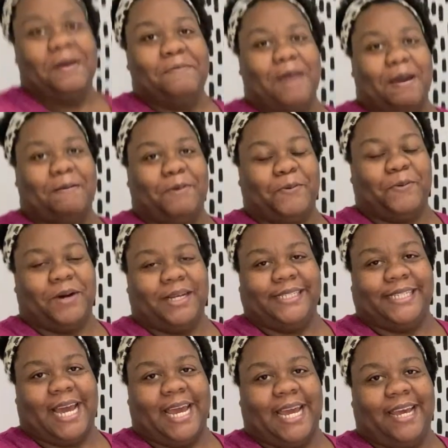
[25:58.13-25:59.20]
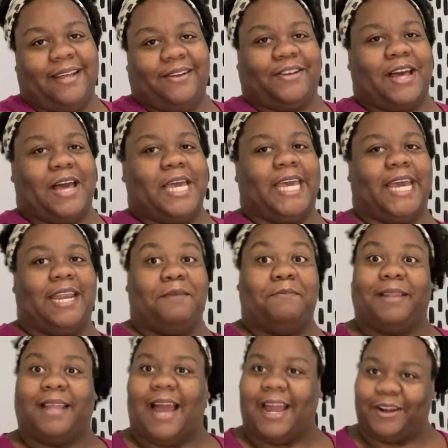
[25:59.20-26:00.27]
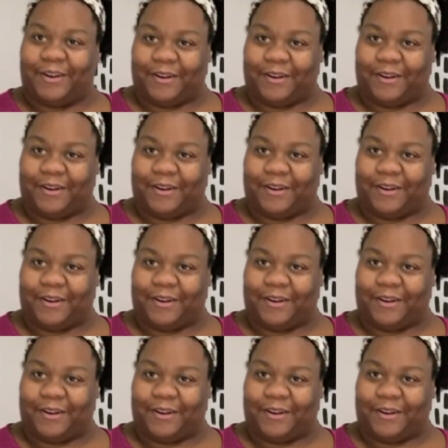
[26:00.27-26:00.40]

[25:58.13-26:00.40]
maybe one day it'll kick in and be like,